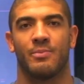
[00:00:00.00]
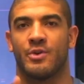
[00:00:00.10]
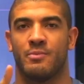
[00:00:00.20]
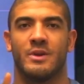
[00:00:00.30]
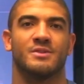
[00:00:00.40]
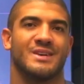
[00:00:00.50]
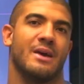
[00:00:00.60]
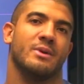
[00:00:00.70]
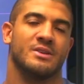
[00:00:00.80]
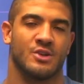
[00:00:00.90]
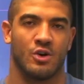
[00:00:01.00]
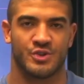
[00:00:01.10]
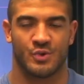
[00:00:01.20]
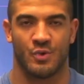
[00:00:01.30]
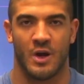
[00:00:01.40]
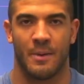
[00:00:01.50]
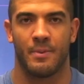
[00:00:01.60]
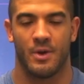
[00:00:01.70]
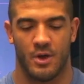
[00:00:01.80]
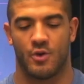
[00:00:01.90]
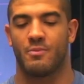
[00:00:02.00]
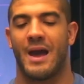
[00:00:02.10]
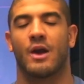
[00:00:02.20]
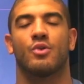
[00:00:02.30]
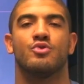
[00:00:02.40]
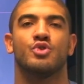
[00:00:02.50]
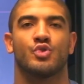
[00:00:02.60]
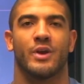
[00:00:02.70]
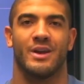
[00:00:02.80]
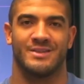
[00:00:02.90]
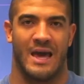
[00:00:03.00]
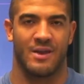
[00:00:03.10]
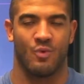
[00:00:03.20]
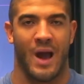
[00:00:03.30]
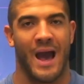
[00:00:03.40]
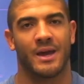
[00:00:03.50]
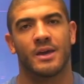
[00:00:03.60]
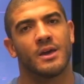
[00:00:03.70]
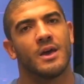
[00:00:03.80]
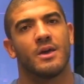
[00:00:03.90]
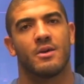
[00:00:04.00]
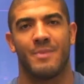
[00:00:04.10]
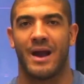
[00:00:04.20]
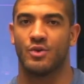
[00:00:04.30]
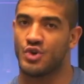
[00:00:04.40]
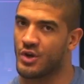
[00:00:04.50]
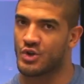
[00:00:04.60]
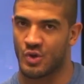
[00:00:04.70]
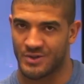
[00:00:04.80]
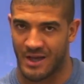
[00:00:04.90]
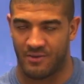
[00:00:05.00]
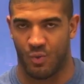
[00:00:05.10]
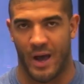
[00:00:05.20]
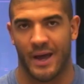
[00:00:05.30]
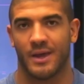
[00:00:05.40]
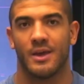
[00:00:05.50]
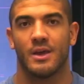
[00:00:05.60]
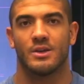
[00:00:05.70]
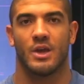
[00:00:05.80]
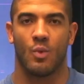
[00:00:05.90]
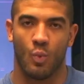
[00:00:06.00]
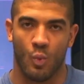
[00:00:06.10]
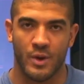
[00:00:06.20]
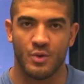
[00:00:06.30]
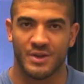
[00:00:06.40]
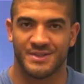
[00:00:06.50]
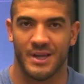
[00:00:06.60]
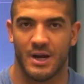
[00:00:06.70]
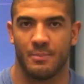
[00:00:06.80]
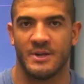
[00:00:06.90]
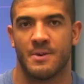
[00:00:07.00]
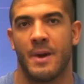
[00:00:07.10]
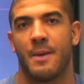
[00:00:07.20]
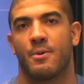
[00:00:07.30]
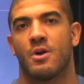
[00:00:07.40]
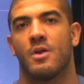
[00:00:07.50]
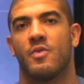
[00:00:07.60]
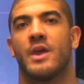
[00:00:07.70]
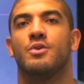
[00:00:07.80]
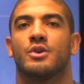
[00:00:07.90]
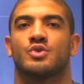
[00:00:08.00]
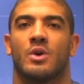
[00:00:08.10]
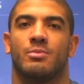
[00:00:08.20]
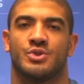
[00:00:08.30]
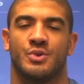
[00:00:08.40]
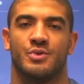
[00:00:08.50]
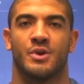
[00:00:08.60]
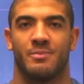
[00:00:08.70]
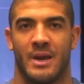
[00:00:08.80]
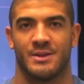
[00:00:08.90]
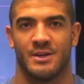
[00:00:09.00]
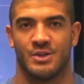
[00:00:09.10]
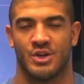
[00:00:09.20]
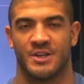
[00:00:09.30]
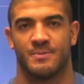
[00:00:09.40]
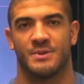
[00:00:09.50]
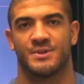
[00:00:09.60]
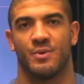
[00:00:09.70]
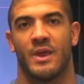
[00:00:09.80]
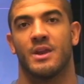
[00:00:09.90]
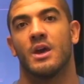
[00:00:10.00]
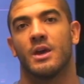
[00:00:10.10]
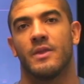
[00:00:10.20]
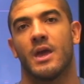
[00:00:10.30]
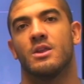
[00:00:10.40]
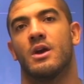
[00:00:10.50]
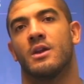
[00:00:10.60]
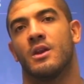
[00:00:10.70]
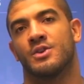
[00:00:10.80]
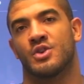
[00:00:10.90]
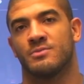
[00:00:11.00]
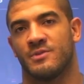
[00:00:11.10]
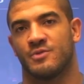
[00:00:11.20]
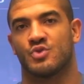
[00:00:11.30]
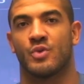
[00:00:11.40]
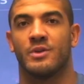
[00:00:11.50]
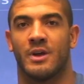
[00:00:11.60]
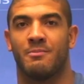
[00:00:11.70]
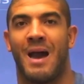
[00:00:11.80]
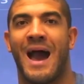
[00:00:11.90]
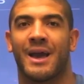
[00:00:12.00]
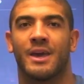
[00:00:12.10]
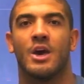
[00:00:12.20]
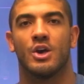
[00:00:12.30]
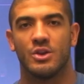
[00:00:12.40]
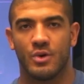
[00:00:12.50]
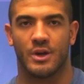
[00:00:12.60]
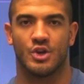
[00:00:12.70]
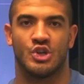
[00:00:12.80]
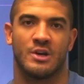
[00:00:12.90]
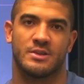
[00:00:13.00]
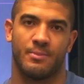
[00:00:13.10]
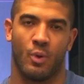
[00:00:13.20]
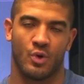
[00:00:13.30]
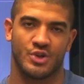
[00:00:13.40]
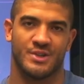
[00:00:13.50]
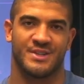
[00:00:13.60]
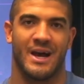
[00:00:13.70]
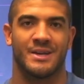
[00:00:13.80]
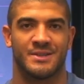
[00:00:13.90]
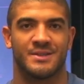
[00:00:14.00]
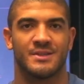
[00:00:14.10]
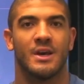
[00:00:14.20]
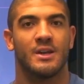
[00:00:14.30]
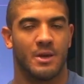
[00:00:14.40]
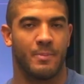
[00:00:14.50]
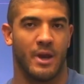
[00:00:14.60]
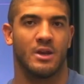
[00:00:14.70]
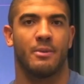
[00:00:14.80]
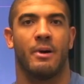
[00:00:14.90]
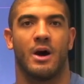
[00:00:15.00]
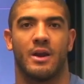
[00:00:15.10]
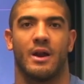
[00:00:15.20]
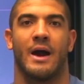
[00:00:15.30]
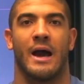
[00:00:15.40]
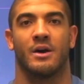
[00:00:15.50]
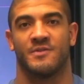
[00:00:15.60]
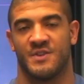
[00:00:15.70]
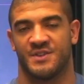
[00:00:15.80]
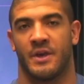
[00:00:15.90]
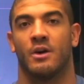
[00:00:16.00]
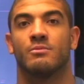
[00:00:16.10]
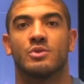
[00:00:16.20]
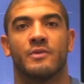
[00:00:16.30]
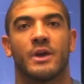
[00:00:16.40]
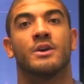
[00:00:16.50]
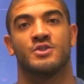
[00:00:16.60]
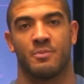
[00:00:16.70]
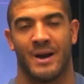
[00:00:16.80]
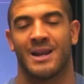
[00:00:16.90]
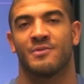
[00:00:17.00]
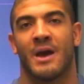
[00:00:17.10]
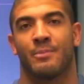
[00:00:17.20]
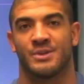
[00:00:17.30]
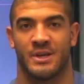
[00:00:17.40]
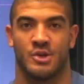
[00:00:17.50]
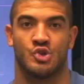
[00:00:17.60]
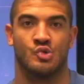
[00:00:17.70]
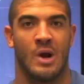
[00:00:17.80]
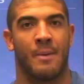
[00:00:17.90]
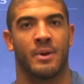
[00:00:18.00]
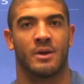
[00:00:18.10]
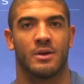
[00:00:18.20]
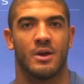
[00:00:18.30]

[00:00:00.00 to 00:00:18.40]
their meal timing is all screwed up, their macronutrient is out of whack, their macronutrient control is out of whack, and when you can see it on a piece of paper, then you can troubleshoot and you can make the adjustments. So then in terms of drilling back, you can adjust the portion sizes depending upon if the scale moving, is your body fat percentage dropping.